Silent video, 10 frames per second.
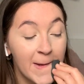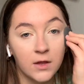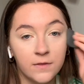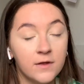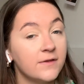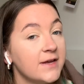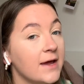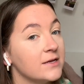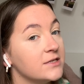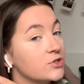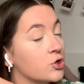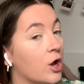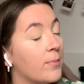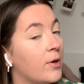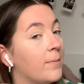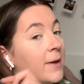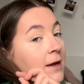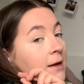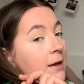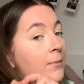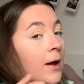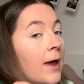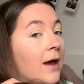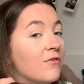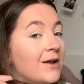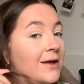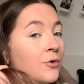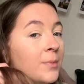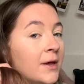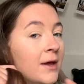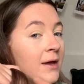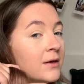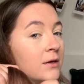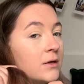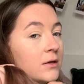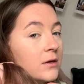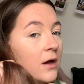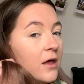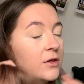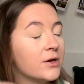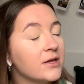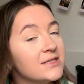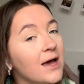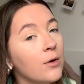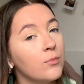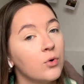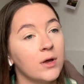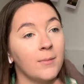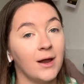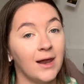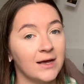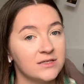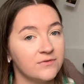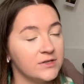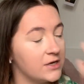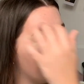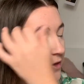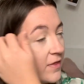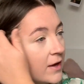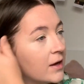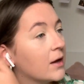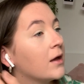The other day I did try and put pink in my hair a little bit, and you can tell more in my last video, I think.